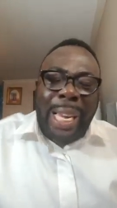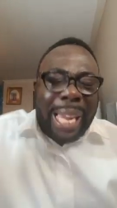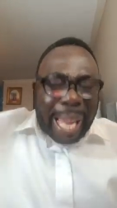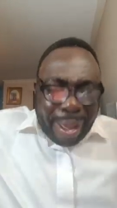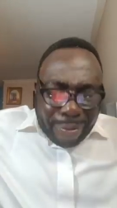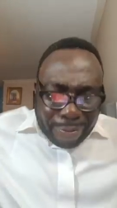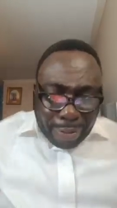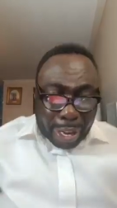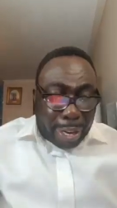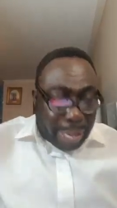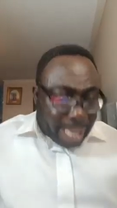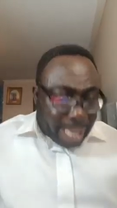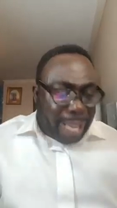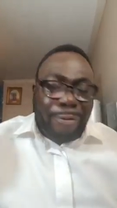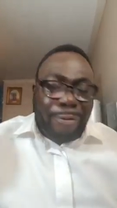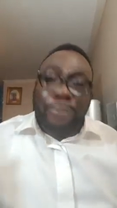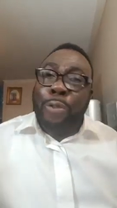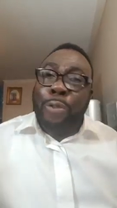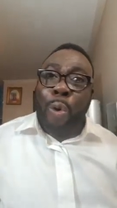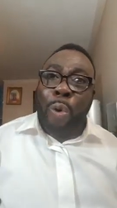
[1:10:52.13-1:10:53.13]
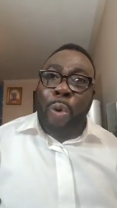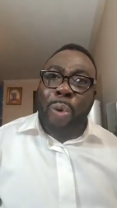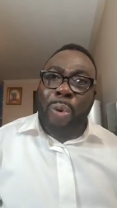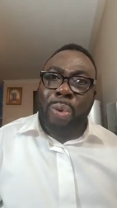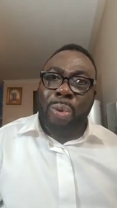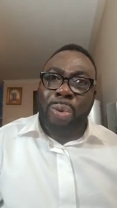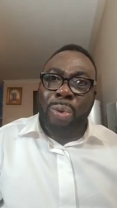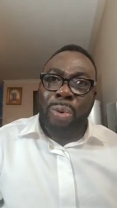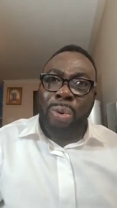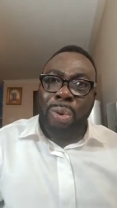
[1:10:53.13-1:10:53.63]
They are very
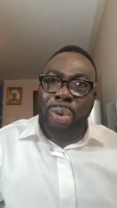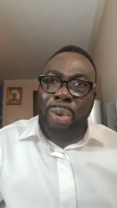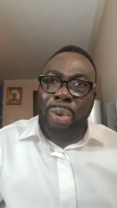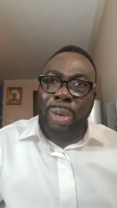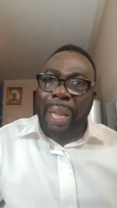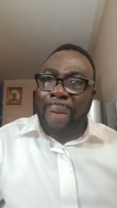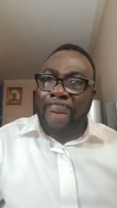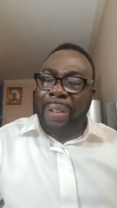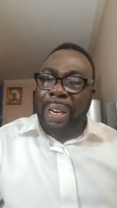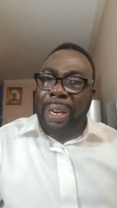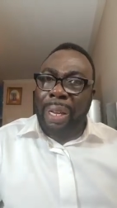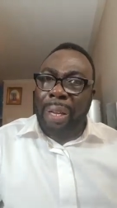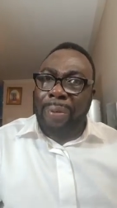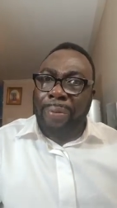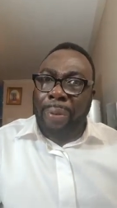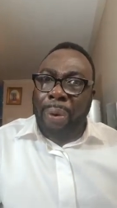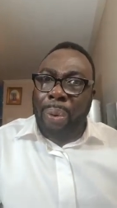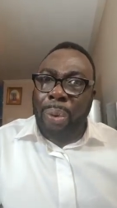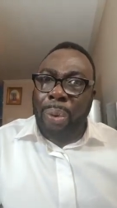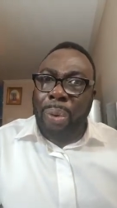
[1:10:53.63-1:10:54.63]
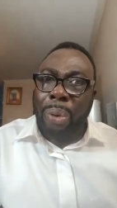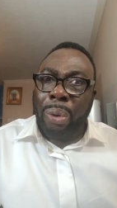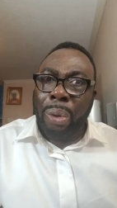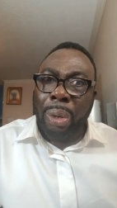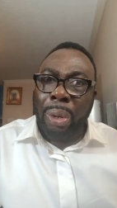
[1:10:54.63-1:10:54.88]
evil. They are very evil.